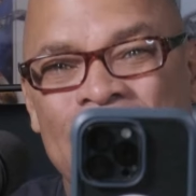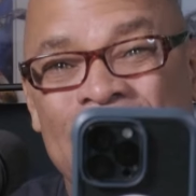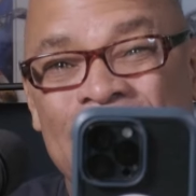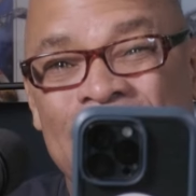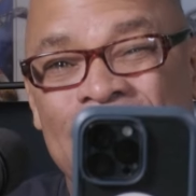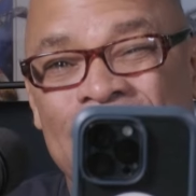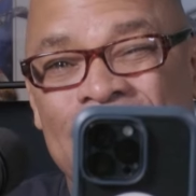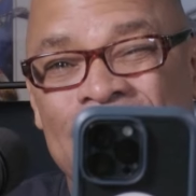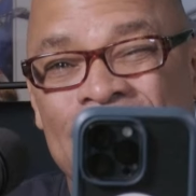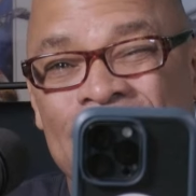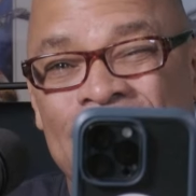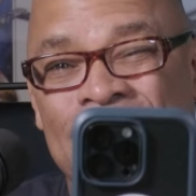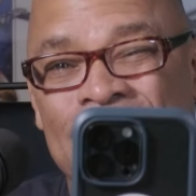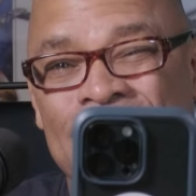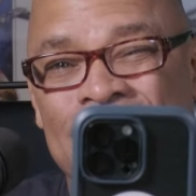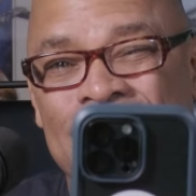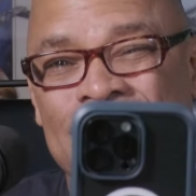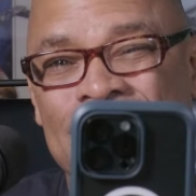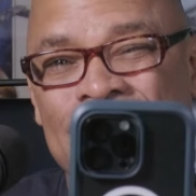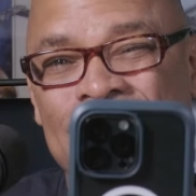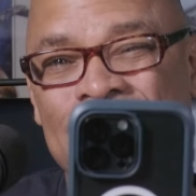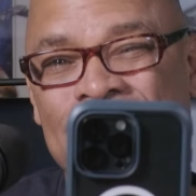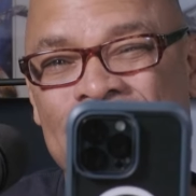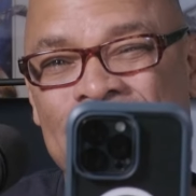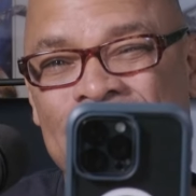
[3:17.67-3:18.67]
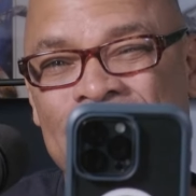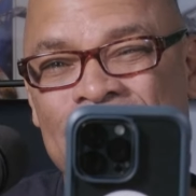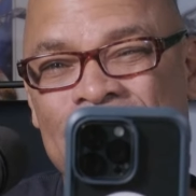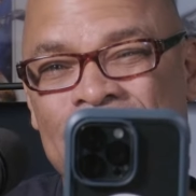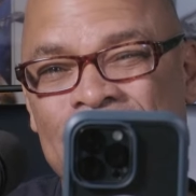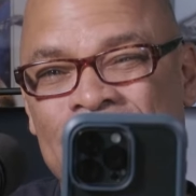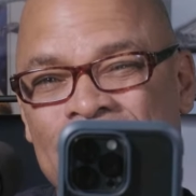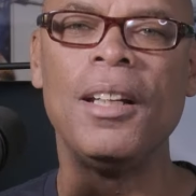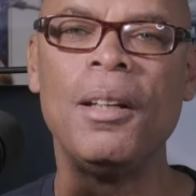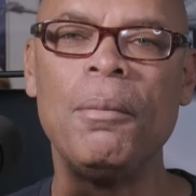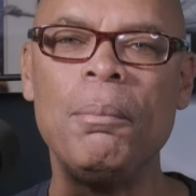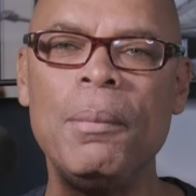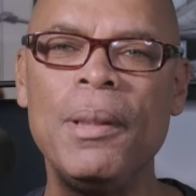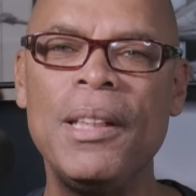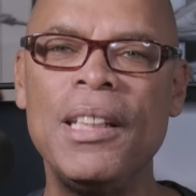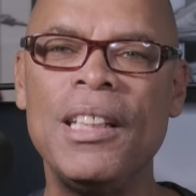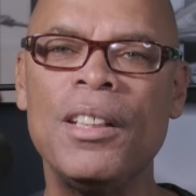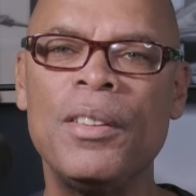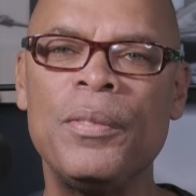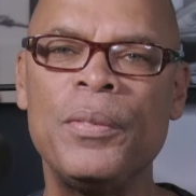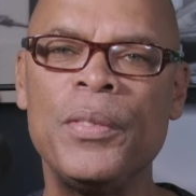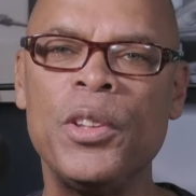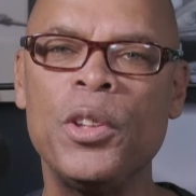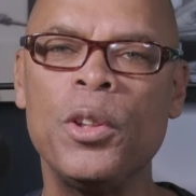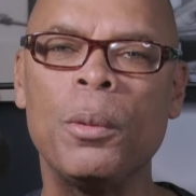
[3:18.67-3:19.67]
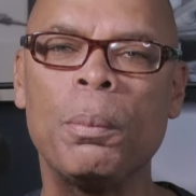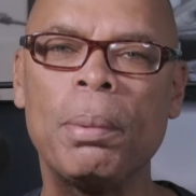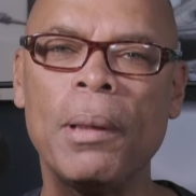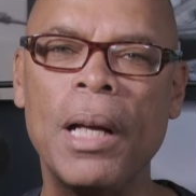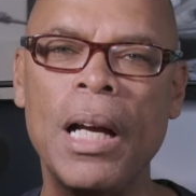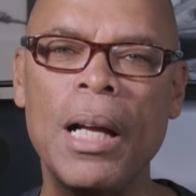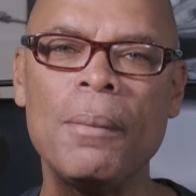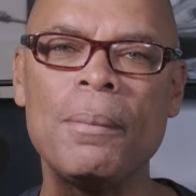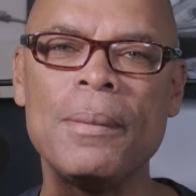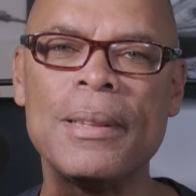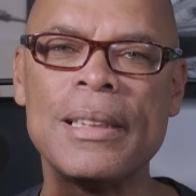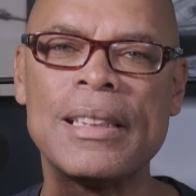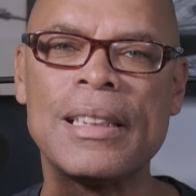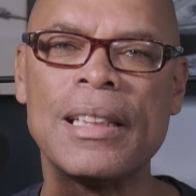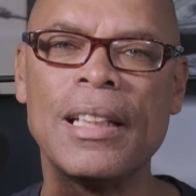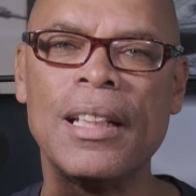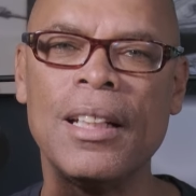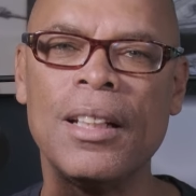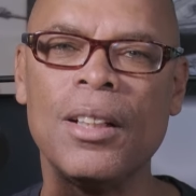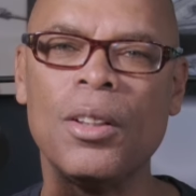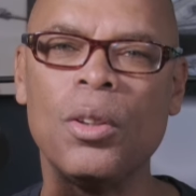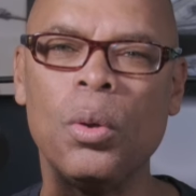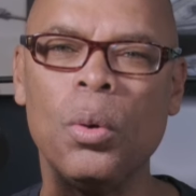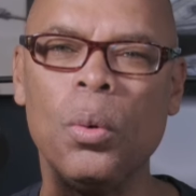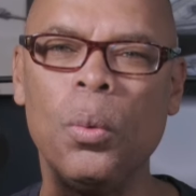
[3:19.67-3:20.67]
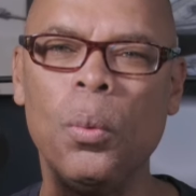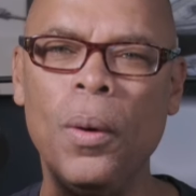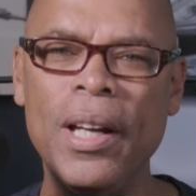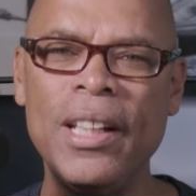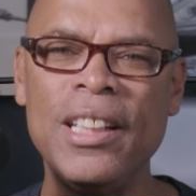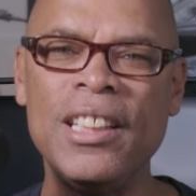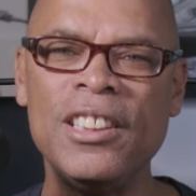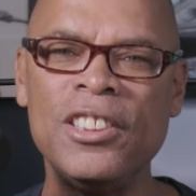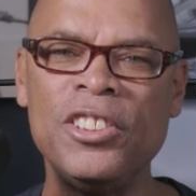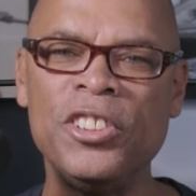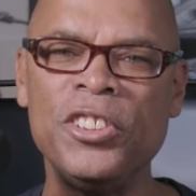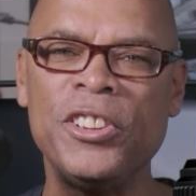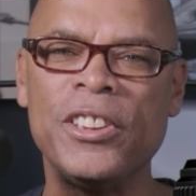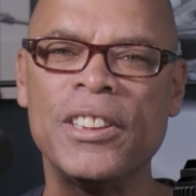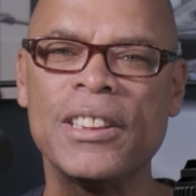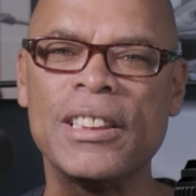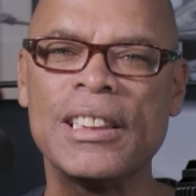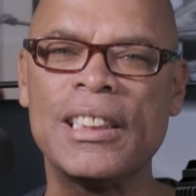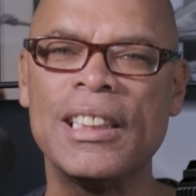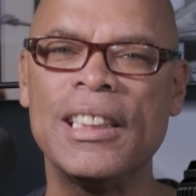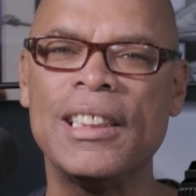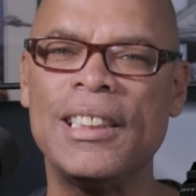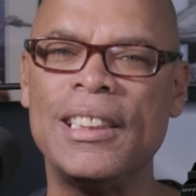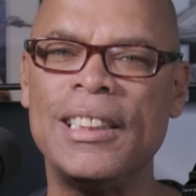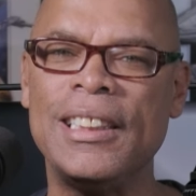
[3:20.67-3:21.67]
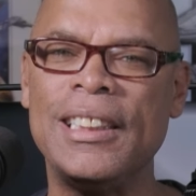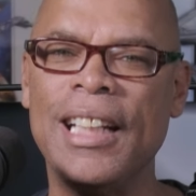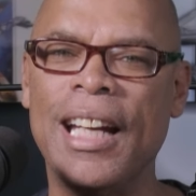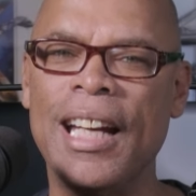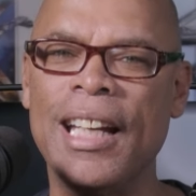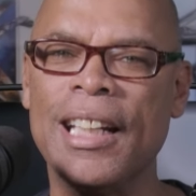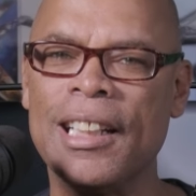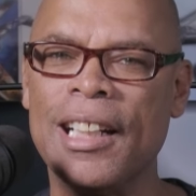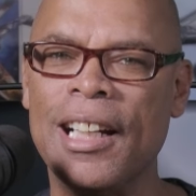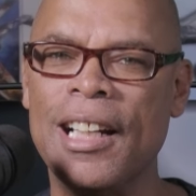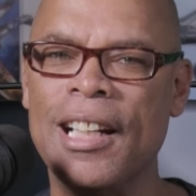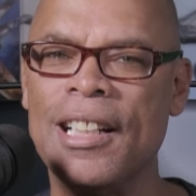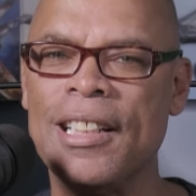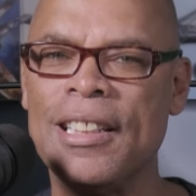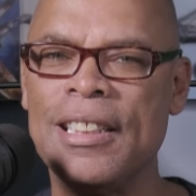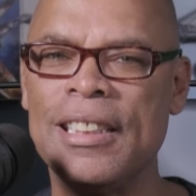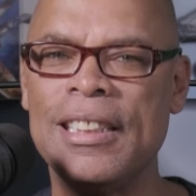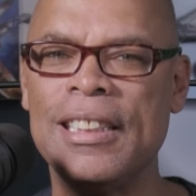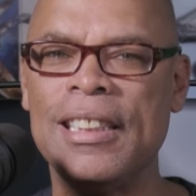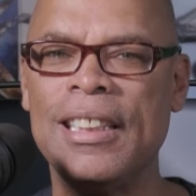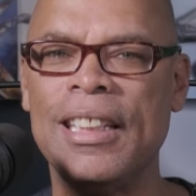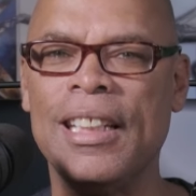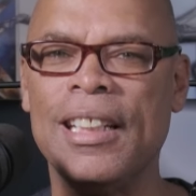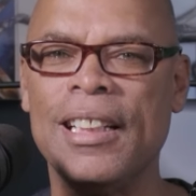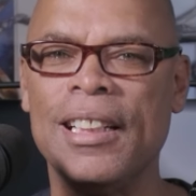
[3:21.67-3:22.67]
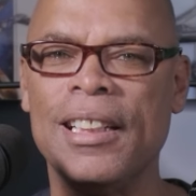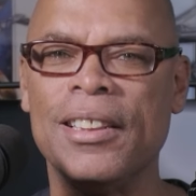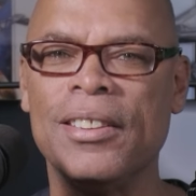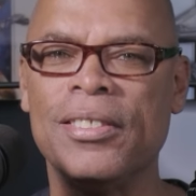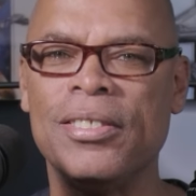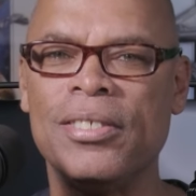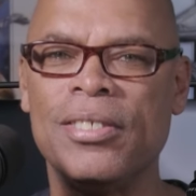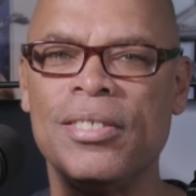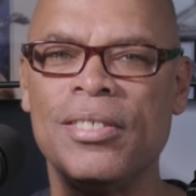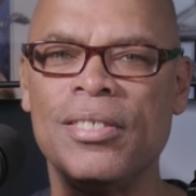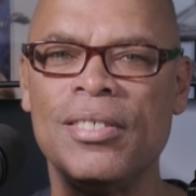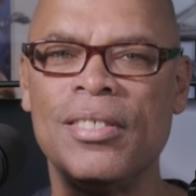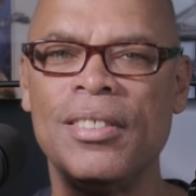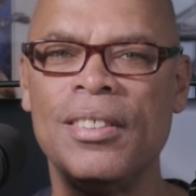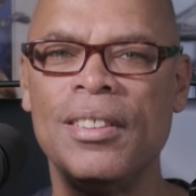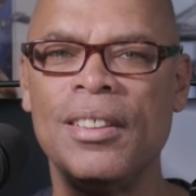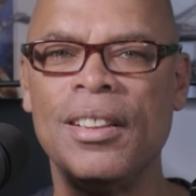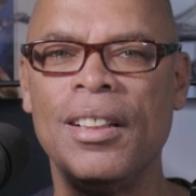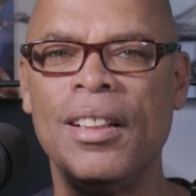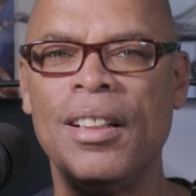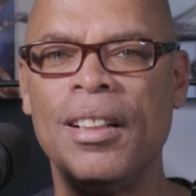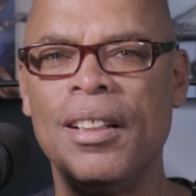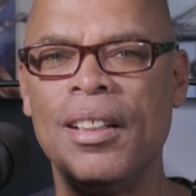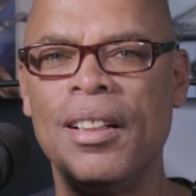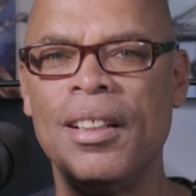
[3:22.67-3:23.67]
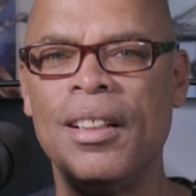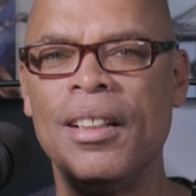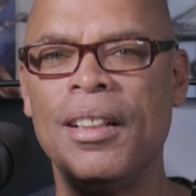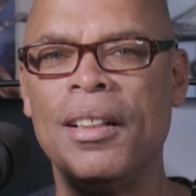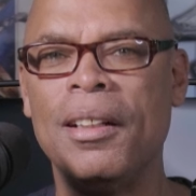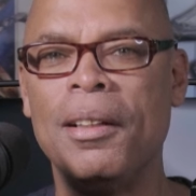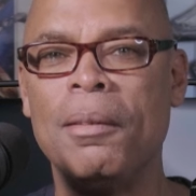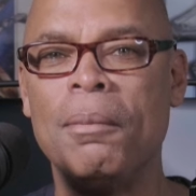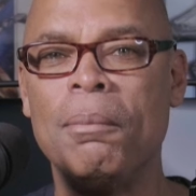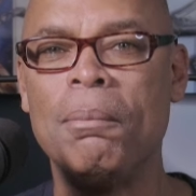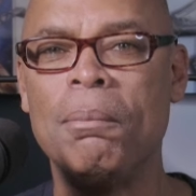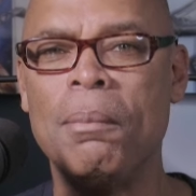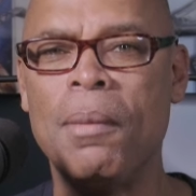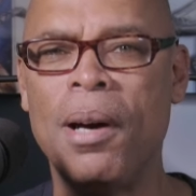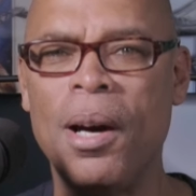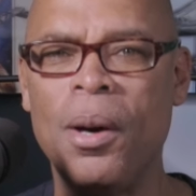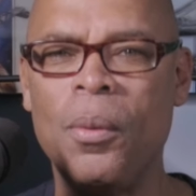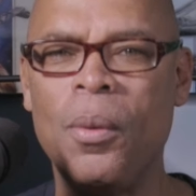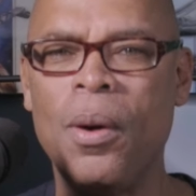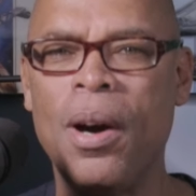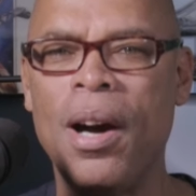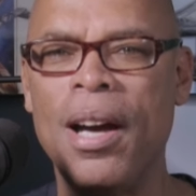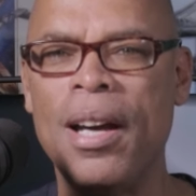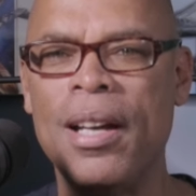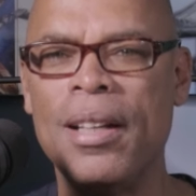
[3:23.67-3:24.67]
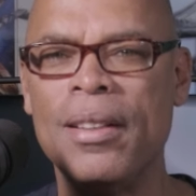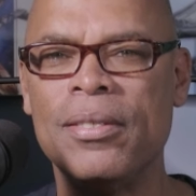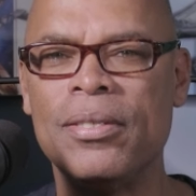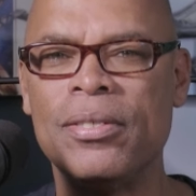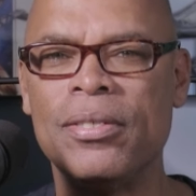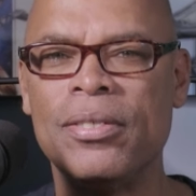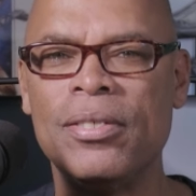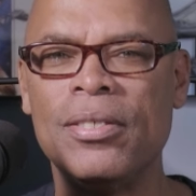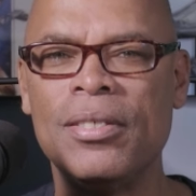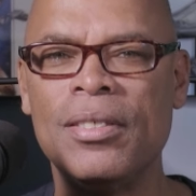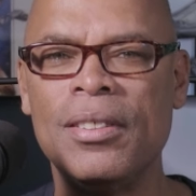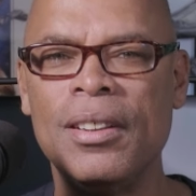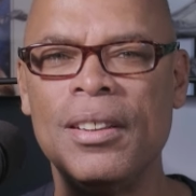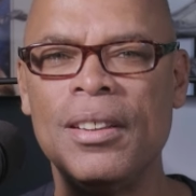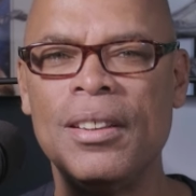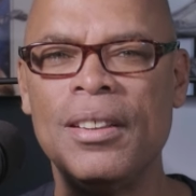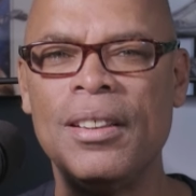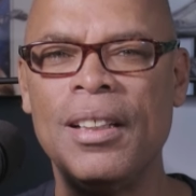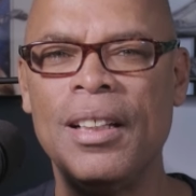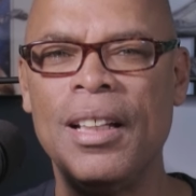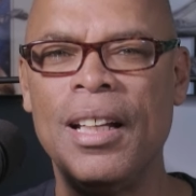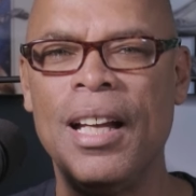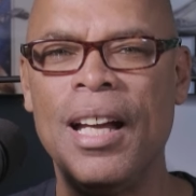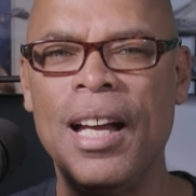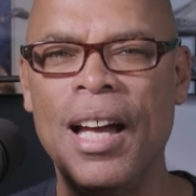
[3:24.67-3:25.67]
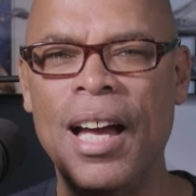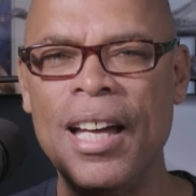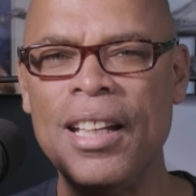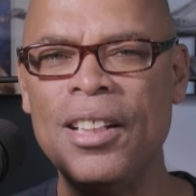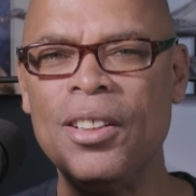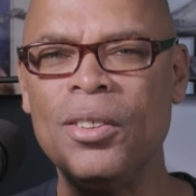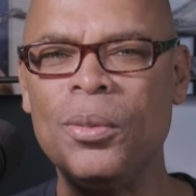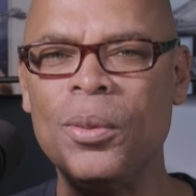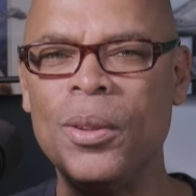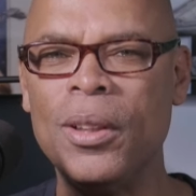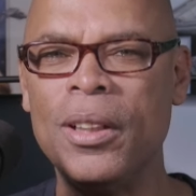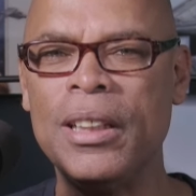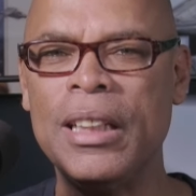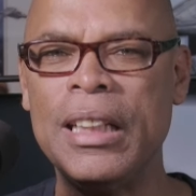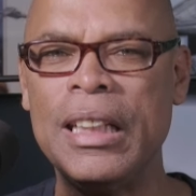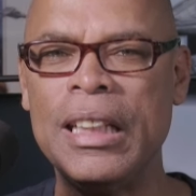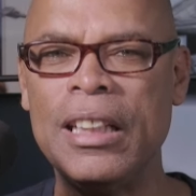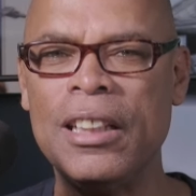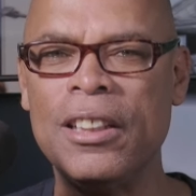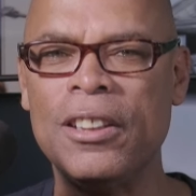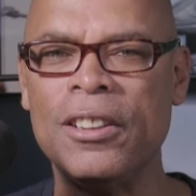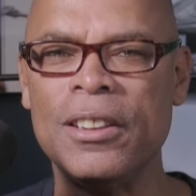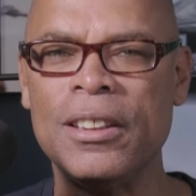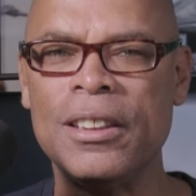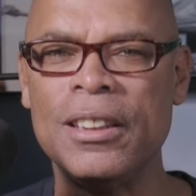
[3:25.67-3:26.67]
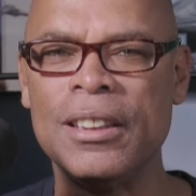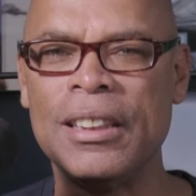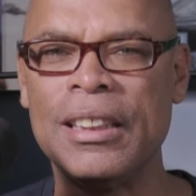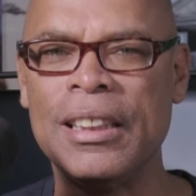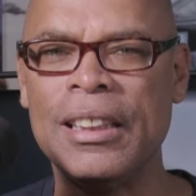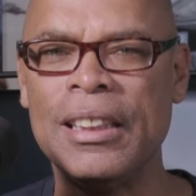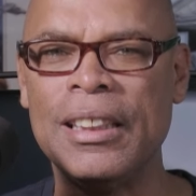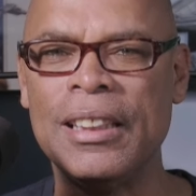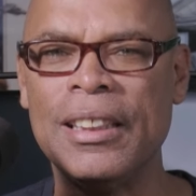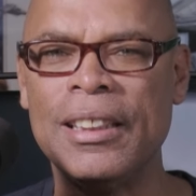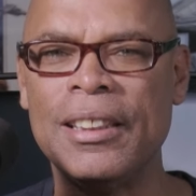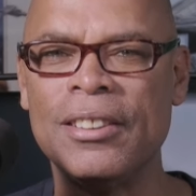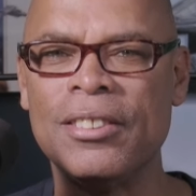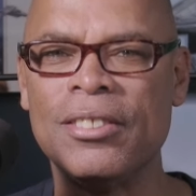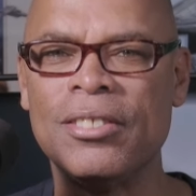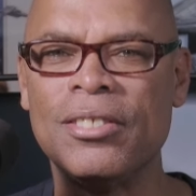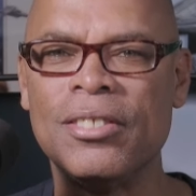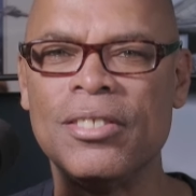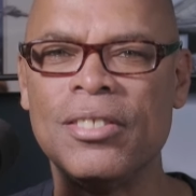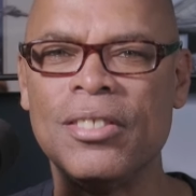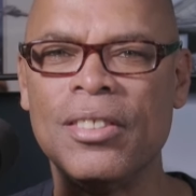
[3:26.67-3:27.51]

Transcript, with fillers: isn't that good. Many of you are probably saying, why didn't you just get a Nikon ZF? My wife, I don't want to hear it again.